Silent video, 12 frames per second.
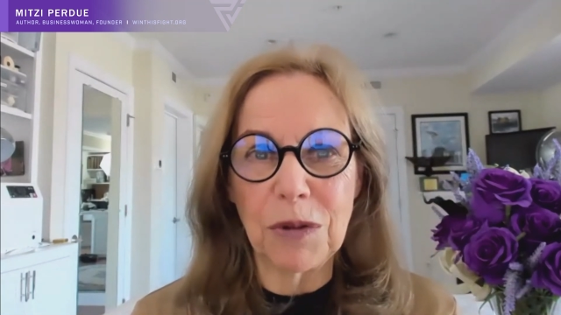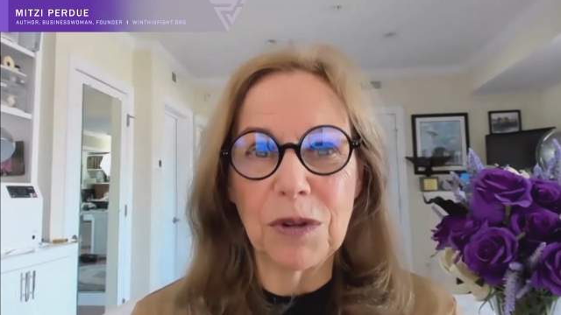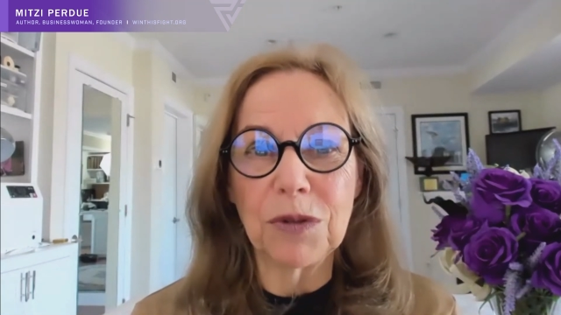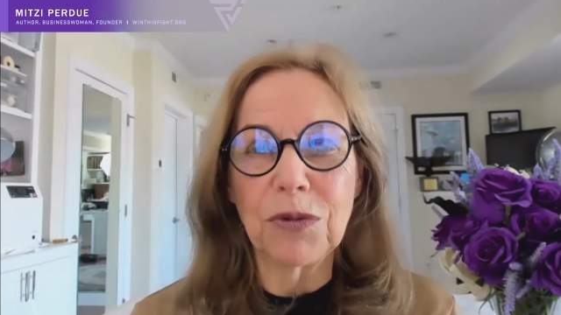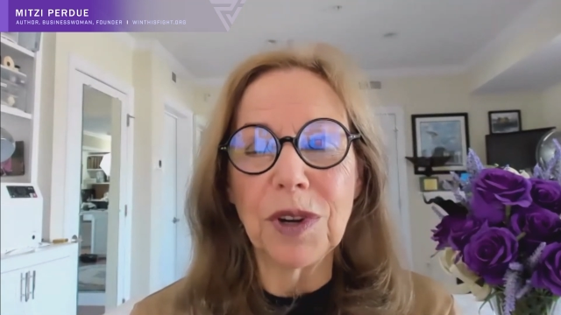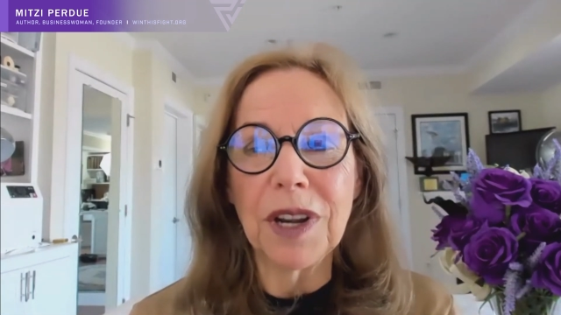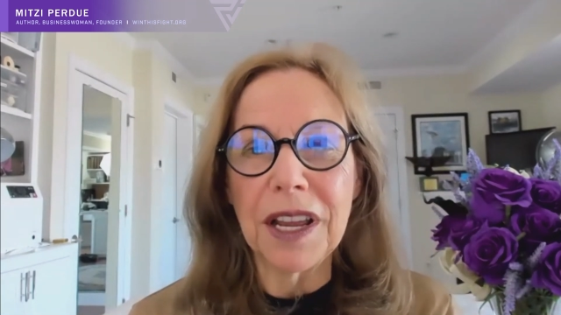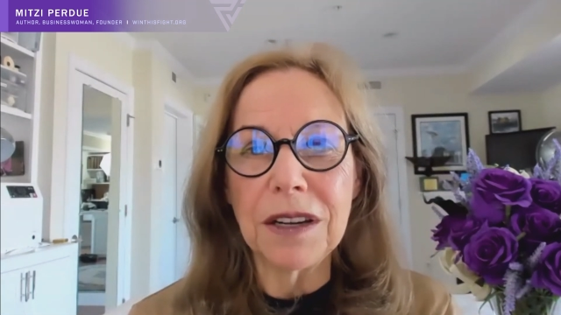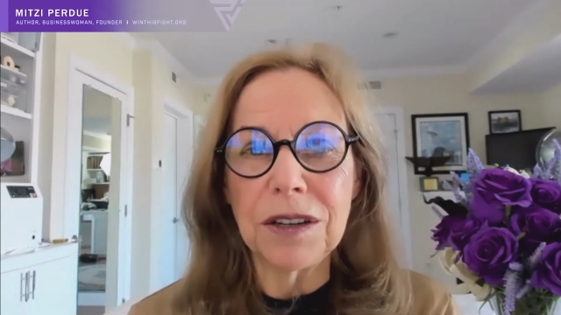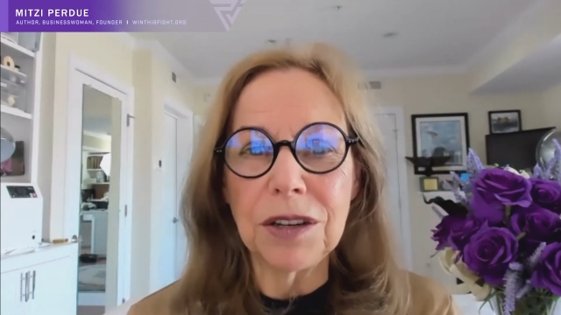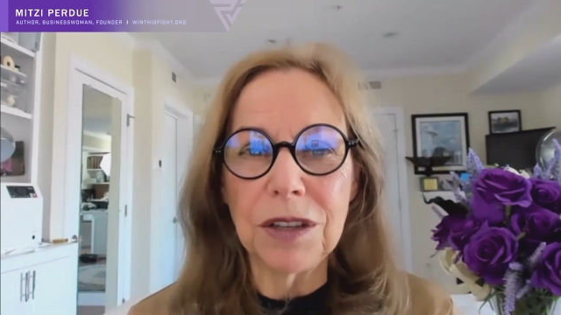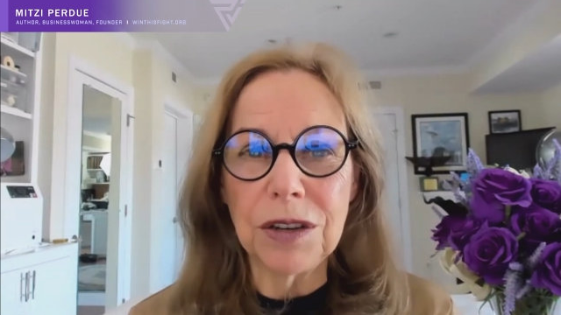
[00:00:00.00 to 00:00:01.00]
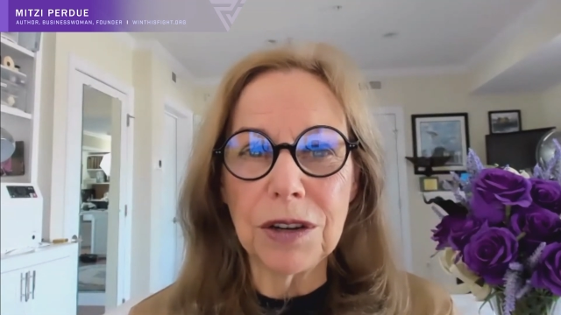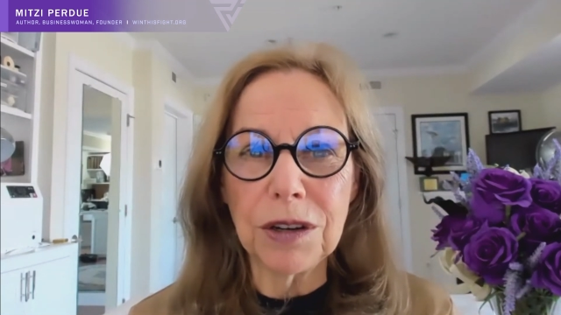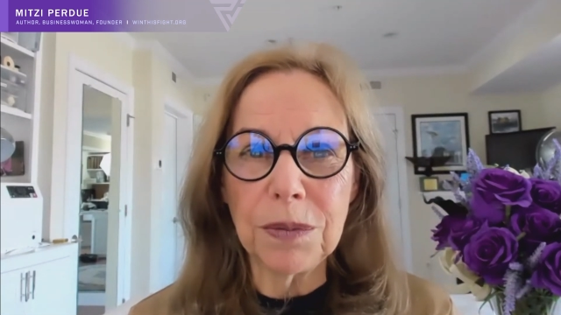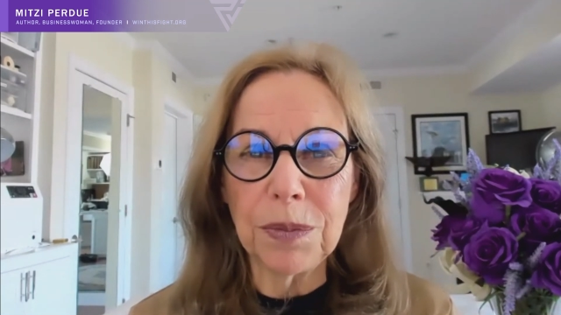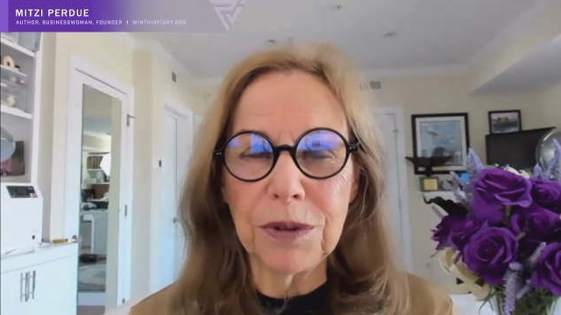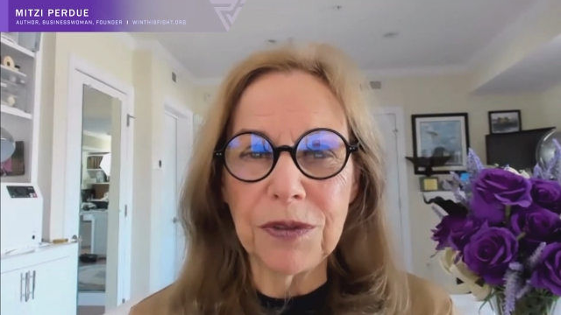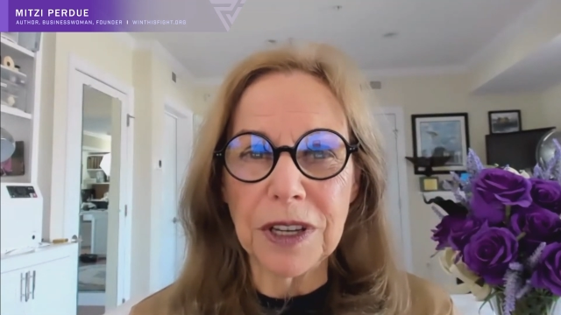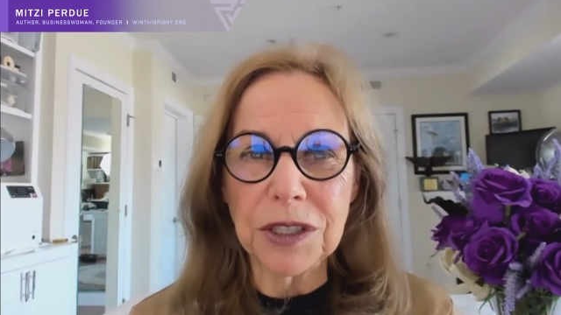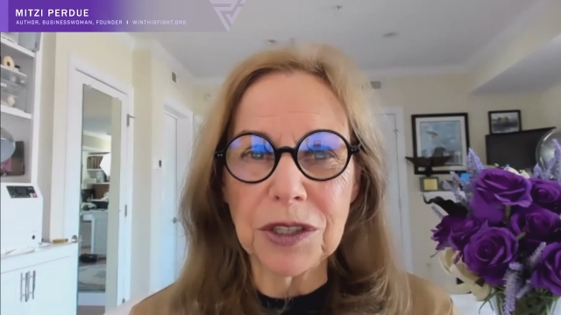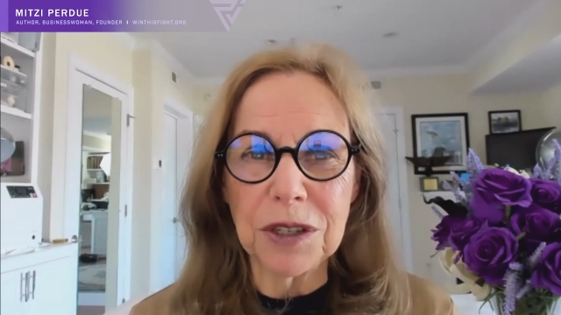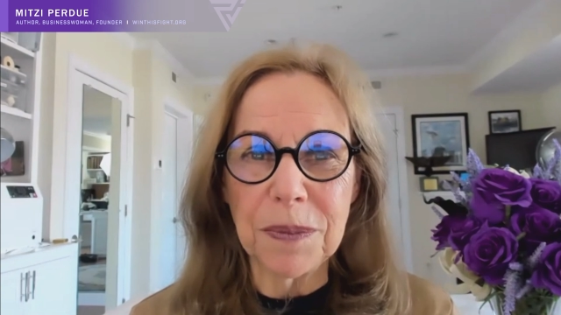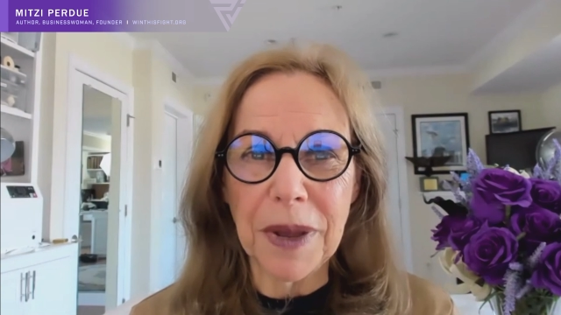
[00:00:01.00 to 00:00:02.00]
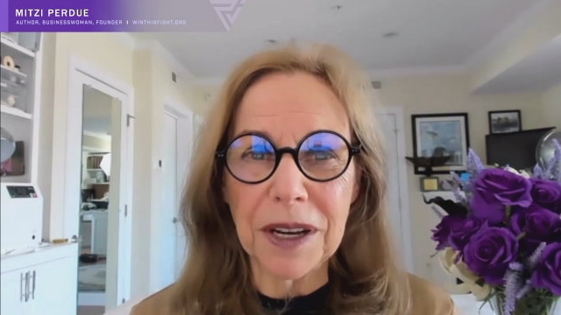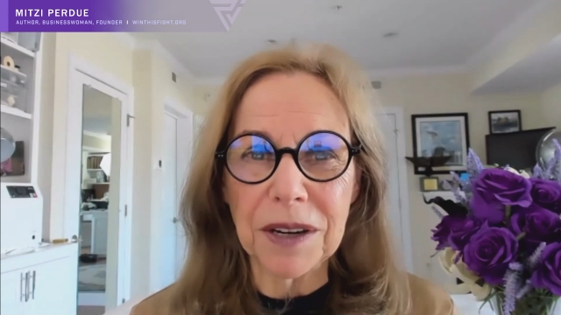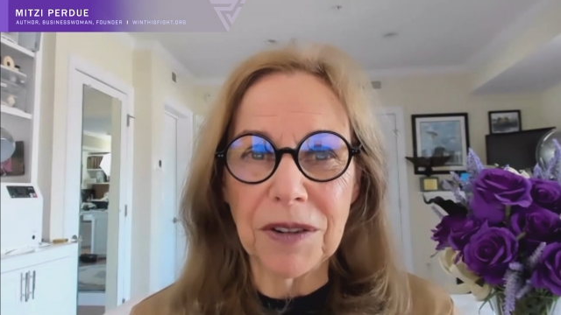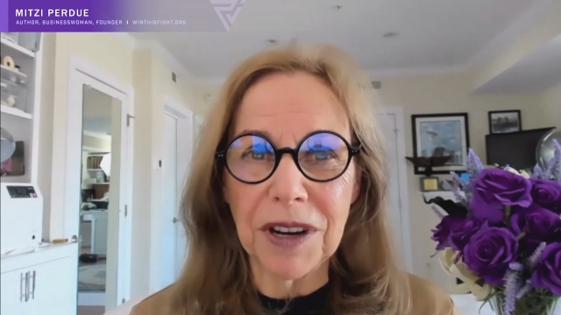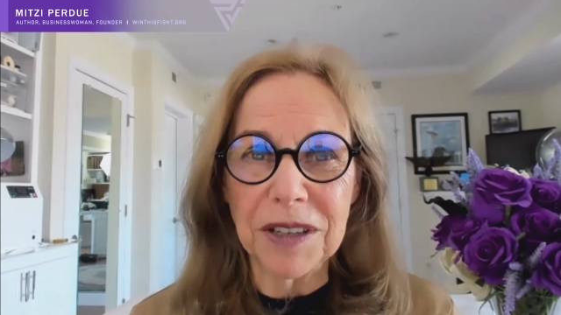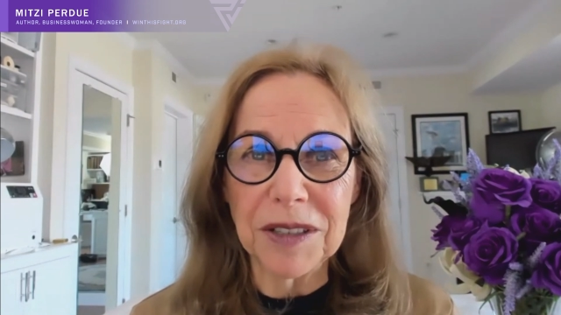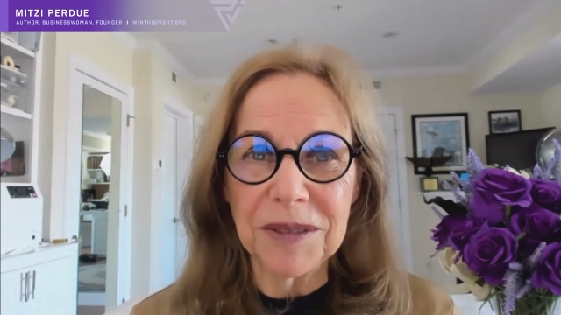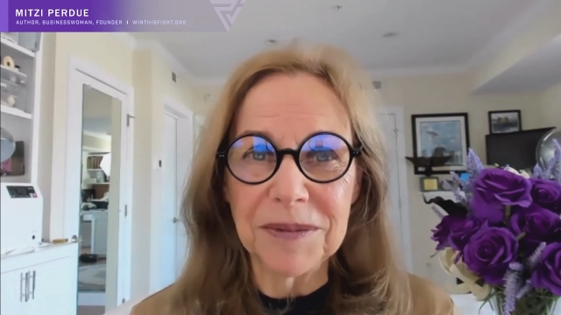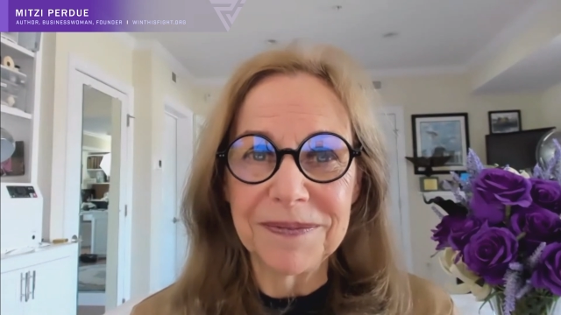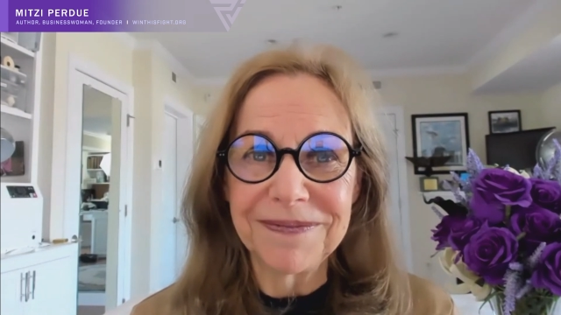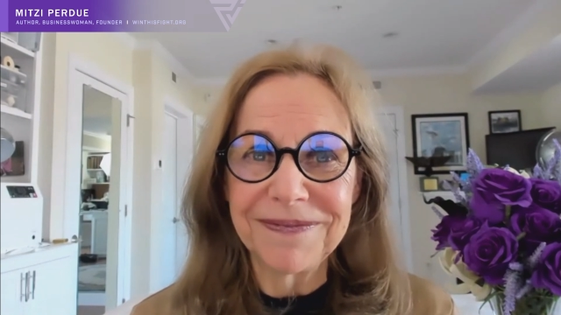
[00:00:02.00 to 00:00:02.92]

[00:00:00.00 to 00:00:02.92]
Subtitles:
would relate to your professional background.